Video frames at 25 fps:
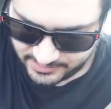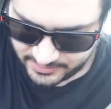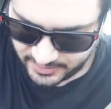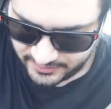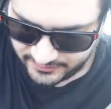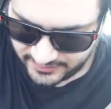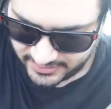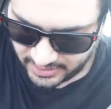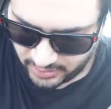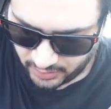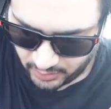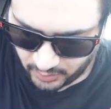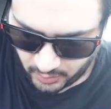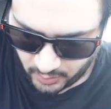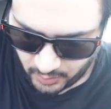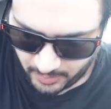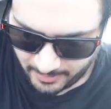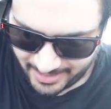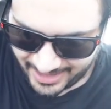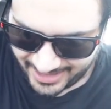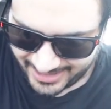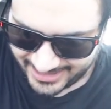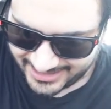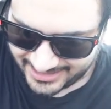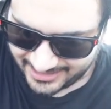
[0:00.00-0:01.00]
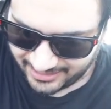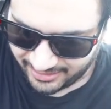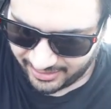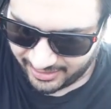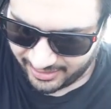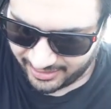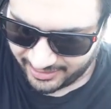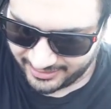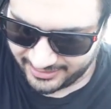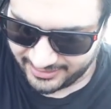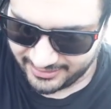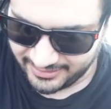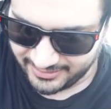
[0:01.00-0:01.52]
he's moving. Oh my
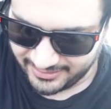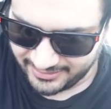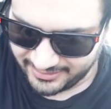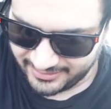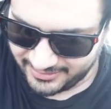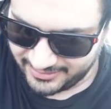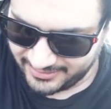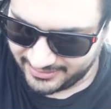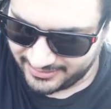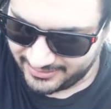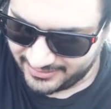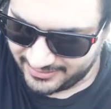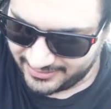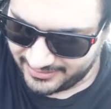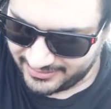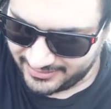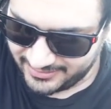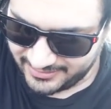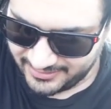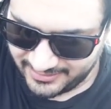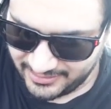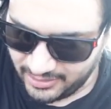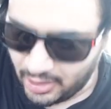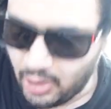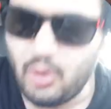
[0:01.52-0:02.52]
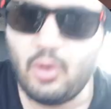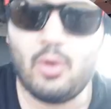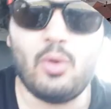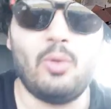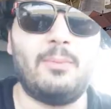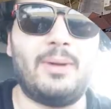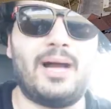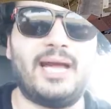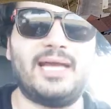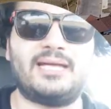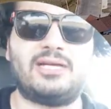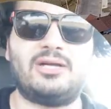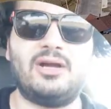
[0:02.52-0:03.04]
god. Oh my